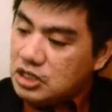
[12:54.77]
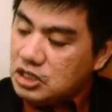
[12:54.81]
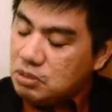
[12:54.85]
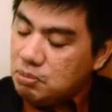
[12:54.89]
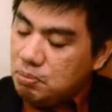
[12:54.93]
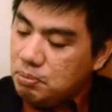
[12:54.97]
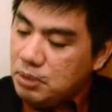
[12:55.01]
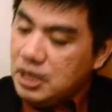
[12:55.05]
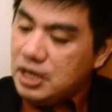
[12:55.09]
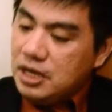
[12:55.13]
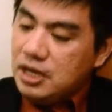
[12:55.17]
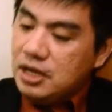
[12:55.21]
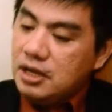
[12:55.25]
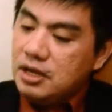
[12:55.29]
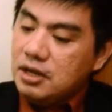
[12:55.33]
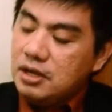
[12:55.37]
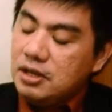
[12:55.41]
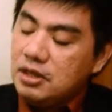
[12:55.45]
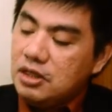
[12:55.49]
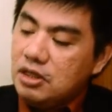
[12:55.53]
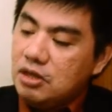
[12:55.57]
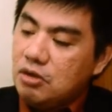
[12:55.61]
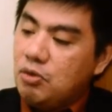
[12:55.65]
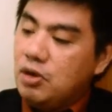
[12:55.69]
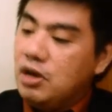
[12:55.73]
be
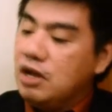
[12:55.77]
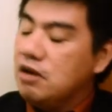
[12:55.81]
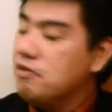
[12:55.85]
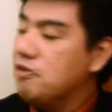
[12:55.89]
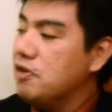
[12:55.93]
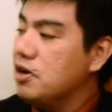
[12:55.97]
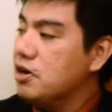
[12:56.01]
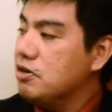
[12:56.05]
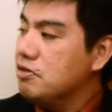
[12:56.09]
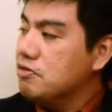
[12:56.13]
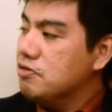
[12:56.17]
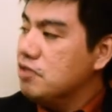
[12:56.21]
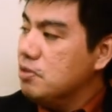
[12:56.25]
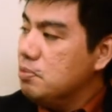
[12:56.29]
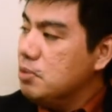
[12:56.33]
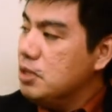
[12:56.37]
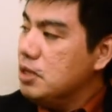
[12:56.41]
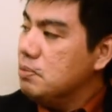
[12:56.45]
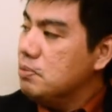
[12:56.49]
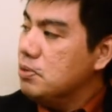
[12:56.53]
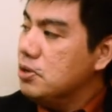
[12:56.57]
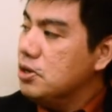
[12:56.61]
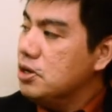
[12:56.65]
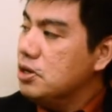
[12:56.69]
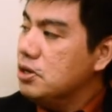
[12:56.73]
the welfare of the
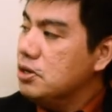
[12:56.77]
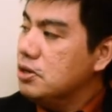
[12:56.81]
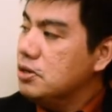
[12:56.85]
people.